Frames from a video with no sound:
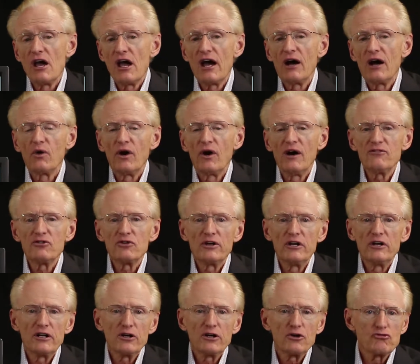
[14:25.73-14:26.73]
However,
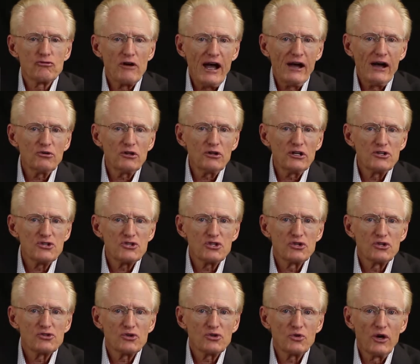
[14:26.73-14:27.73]
in a ground lease
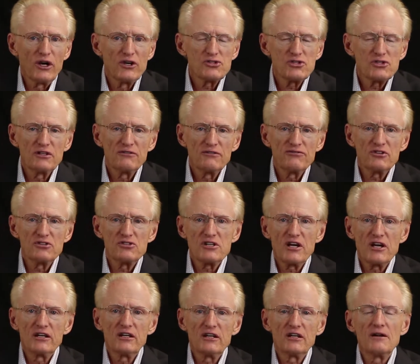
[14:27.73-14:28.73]
situation, if the
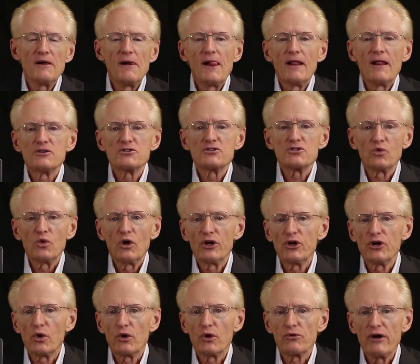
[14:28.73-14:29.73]
tenant is the one
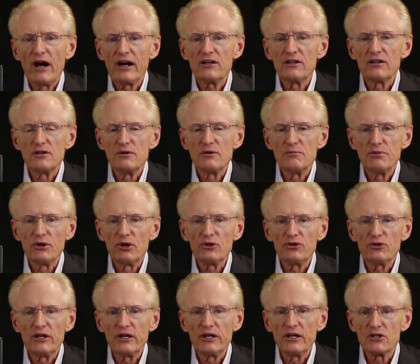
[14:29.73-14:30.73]
who erected the
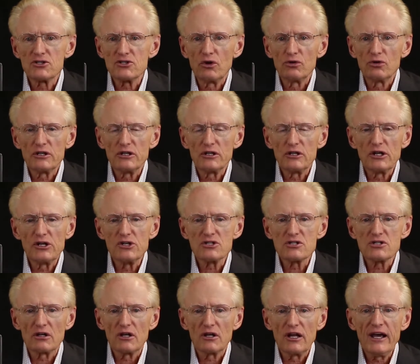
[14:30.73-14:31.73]
building and has only
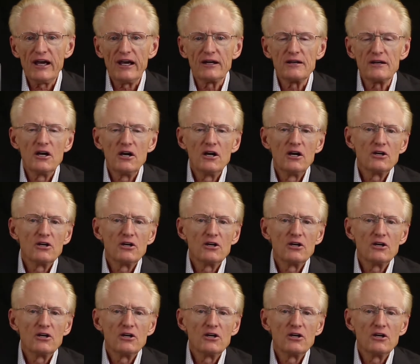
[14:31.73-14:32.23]
leased the land,